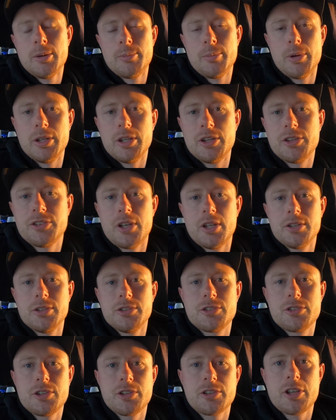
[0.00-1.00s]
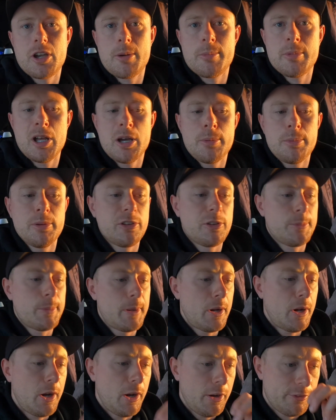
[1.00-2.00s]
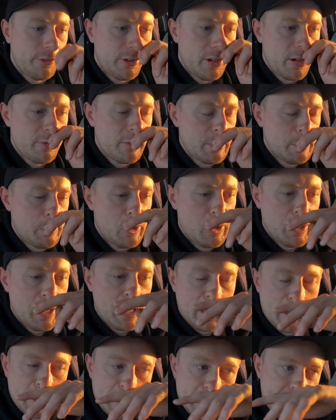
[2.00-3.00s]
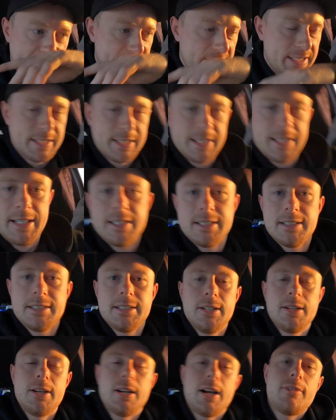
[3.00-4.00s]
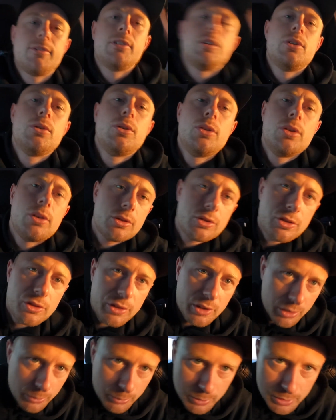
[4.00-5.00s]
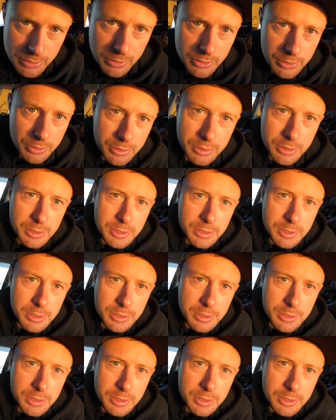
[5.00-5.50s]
But the sun's just coming up, it's about 5:30 in the morning, and have a little look just out the window.